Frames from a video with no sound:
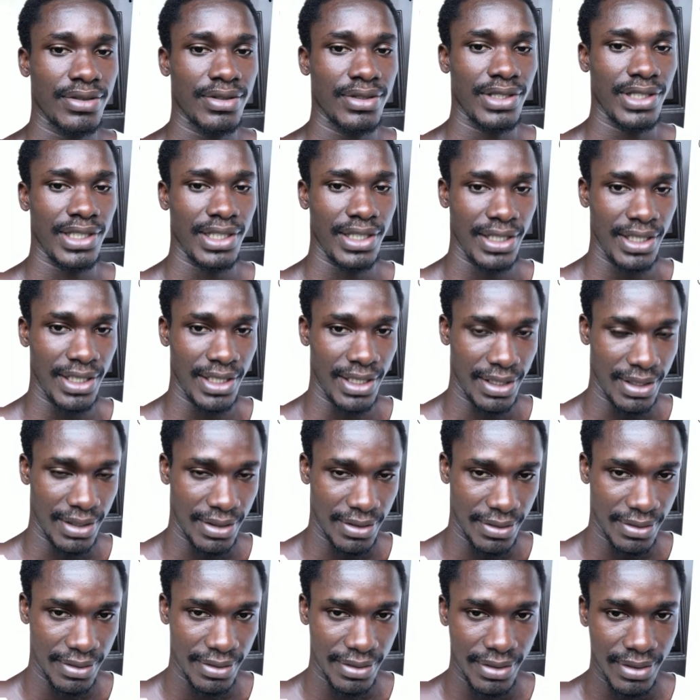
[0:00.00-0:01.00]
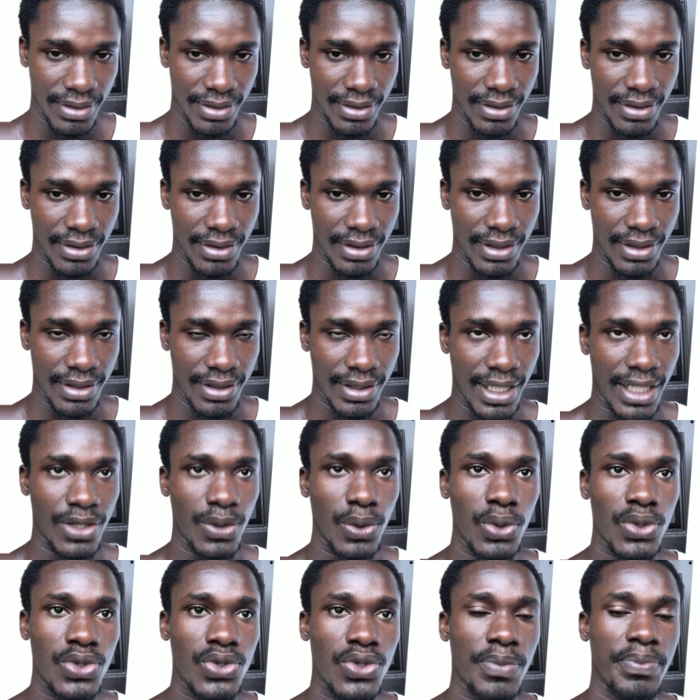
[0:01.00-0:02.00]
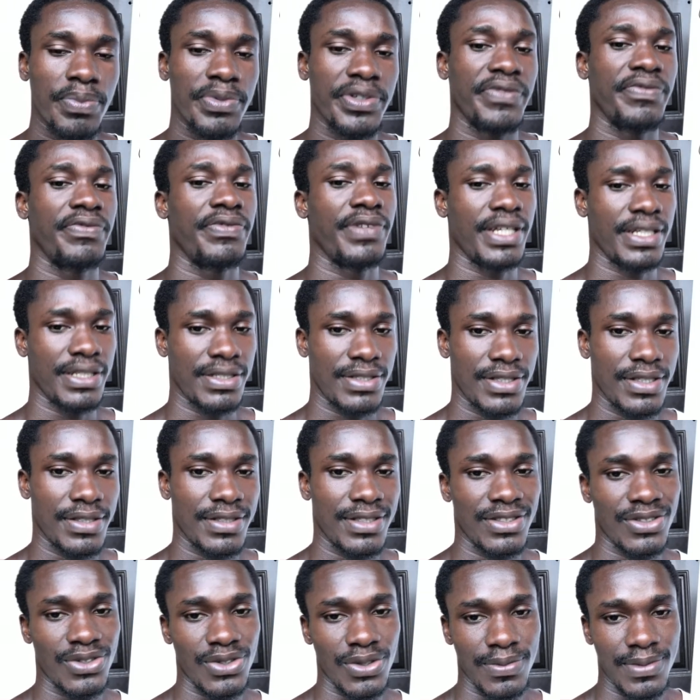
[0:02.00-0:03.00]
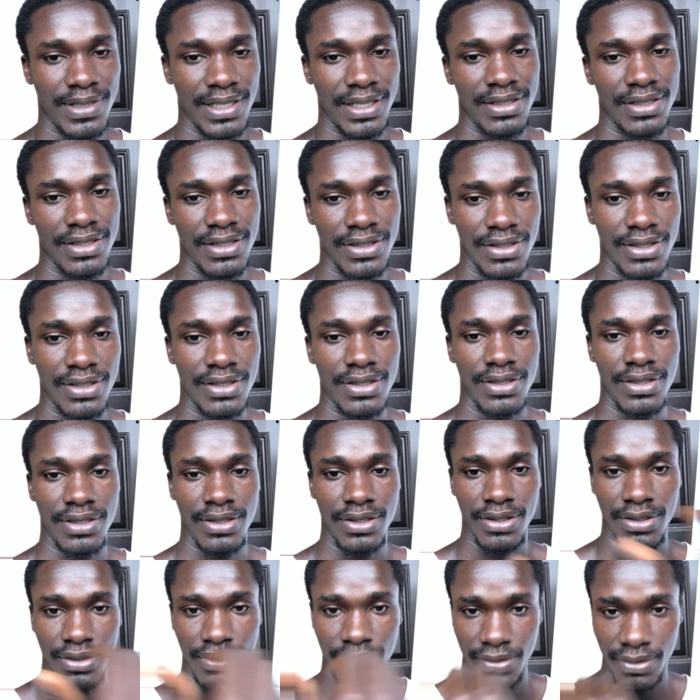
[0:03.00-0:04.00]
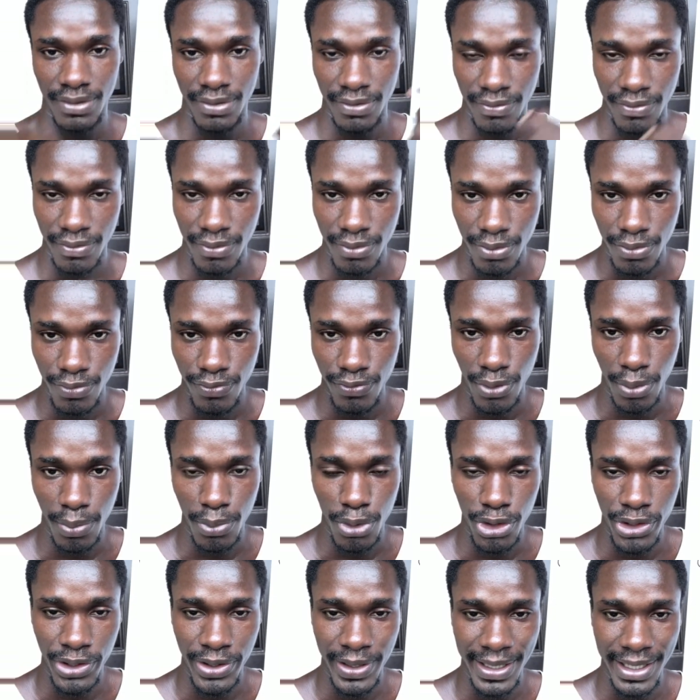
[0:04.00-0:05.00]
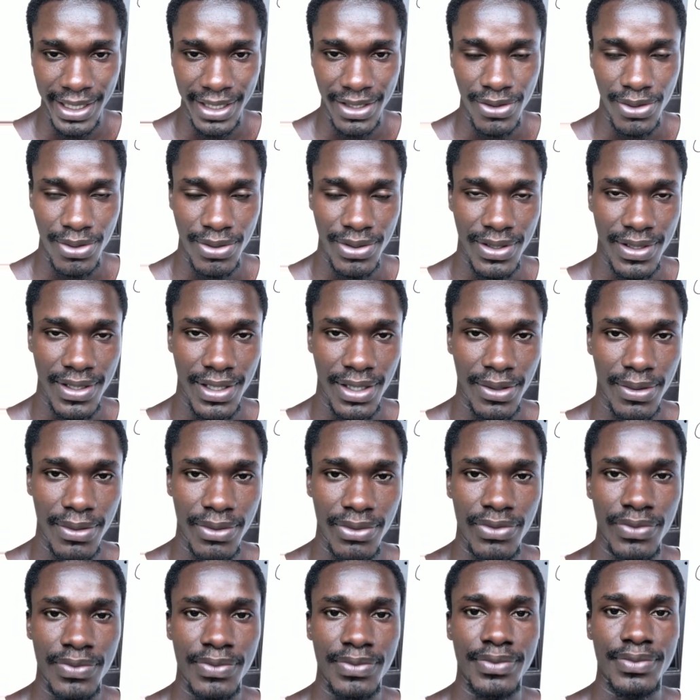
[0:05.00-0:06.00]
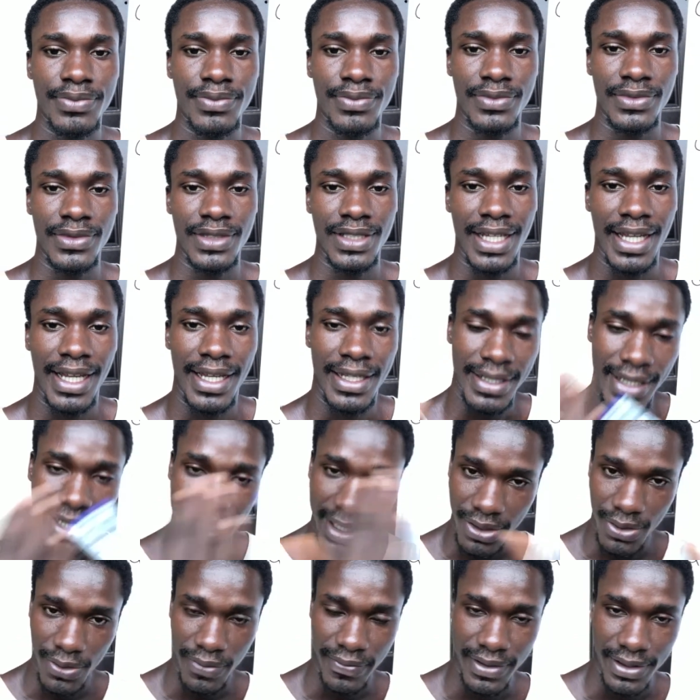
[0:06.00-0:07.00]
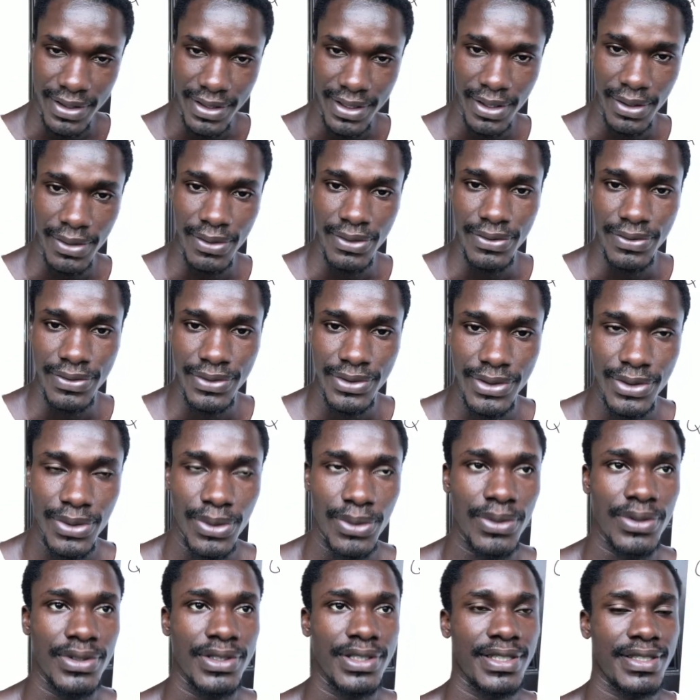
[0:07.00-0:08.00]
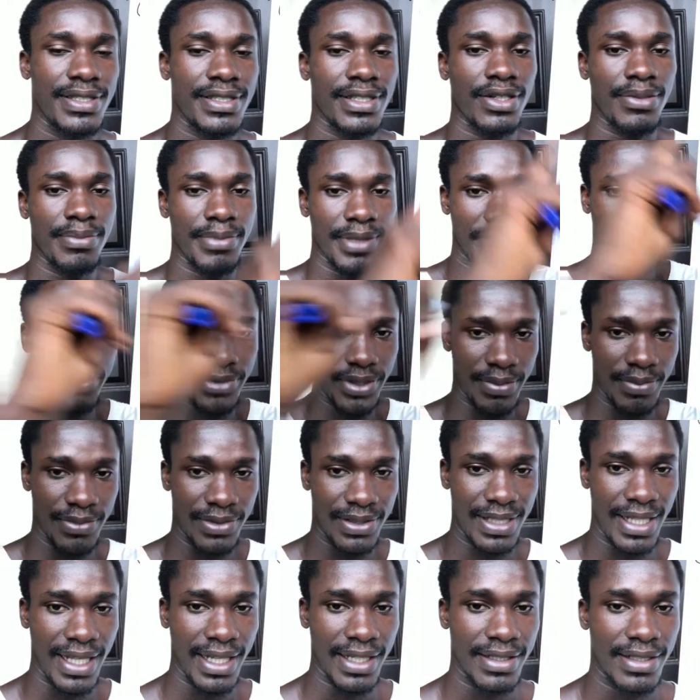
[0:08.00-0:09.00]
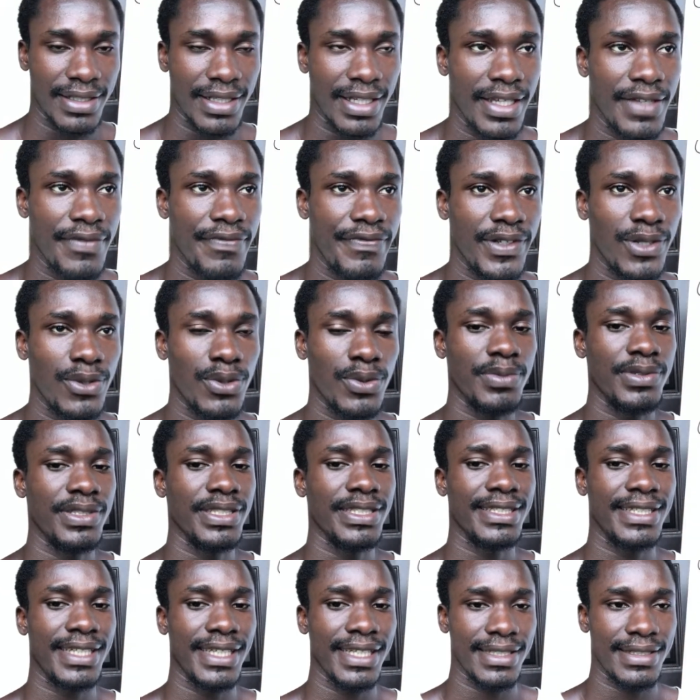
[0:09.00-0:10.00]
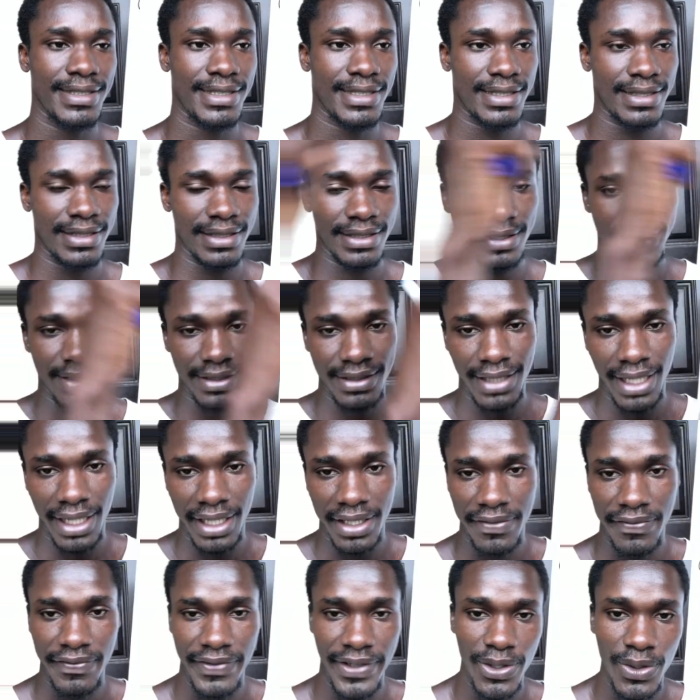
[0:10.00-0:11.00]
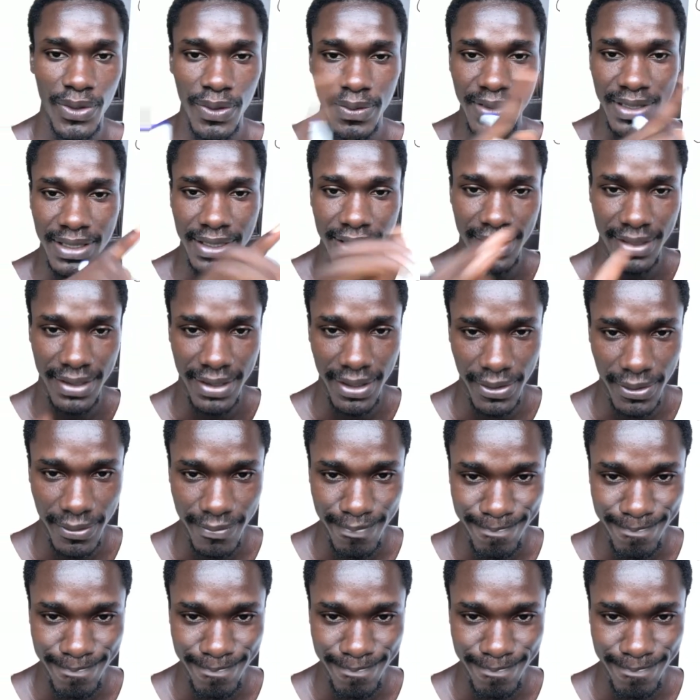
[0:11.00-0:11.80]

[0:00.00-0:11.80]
in and also prevents certain substances from going into the cell and out of the cell. So the cell membrane is like the envelope, the gate that envelopes the cell.